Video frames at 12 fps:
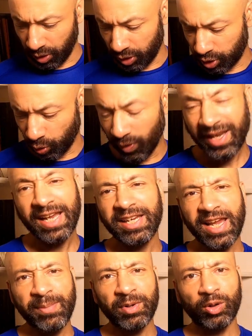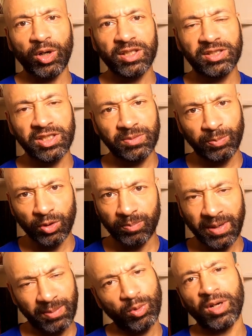So when I came across this book
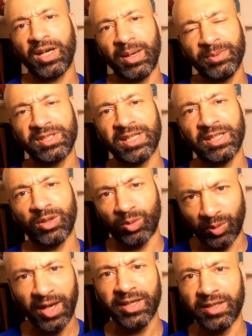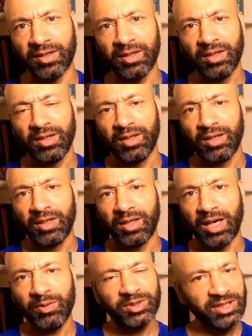by Murakami-san on running,
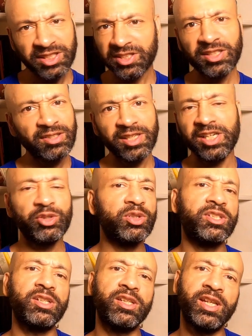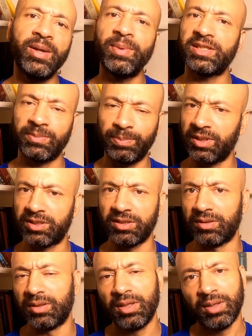I was instantly interested in him as a
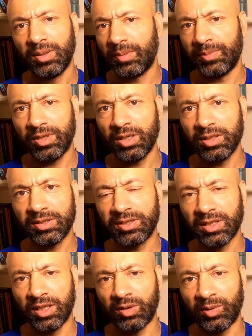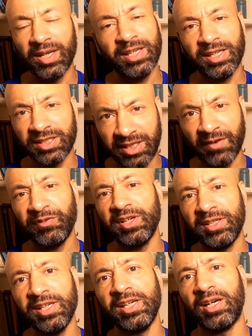person, because running is
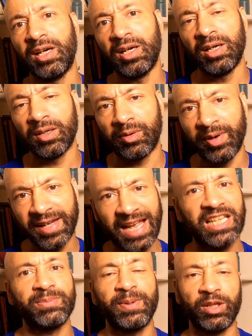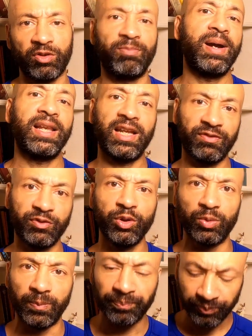definitely a great aspect of my life
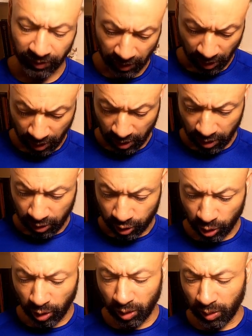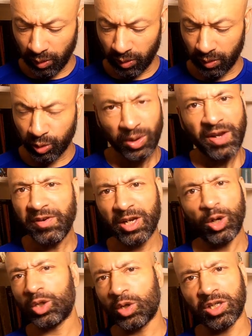too. So today we are
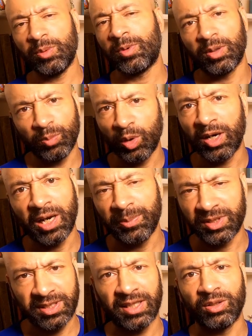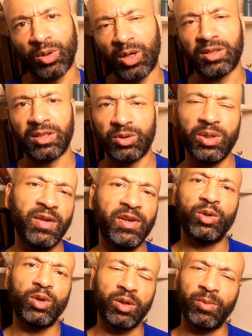not talking about Murakami-san the author, today
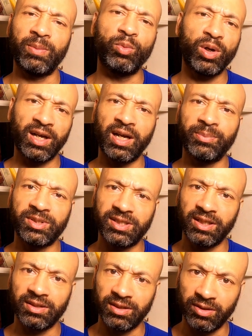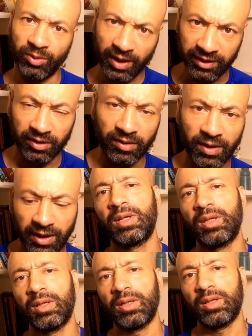talking about Murakami-san the runner.
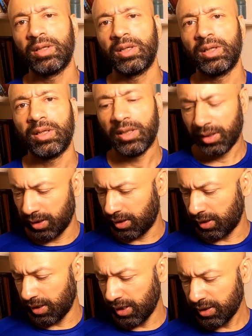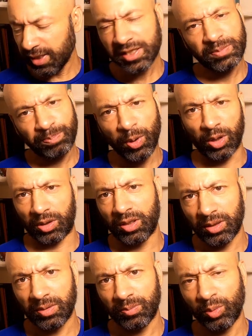In this
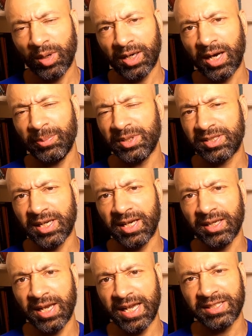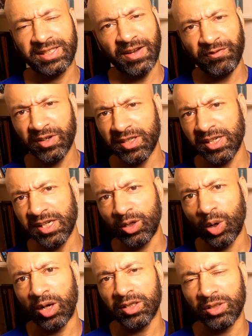book, Murakami-san has definitely
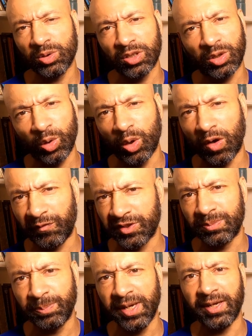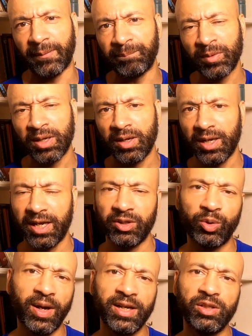gone into the core of his being and
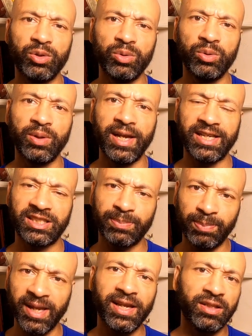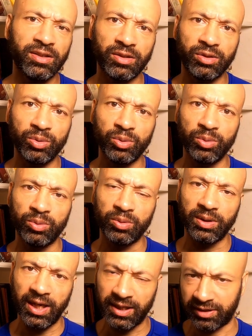tried to explain to
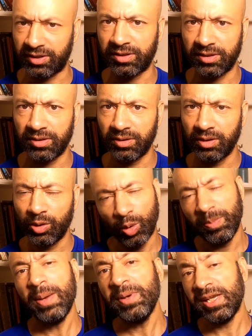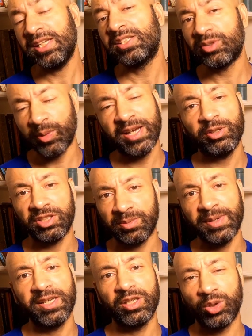us, or maybe he's trying to
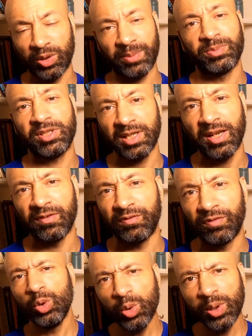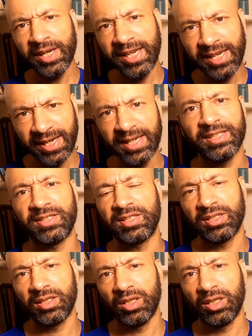explain it to himself, who he is,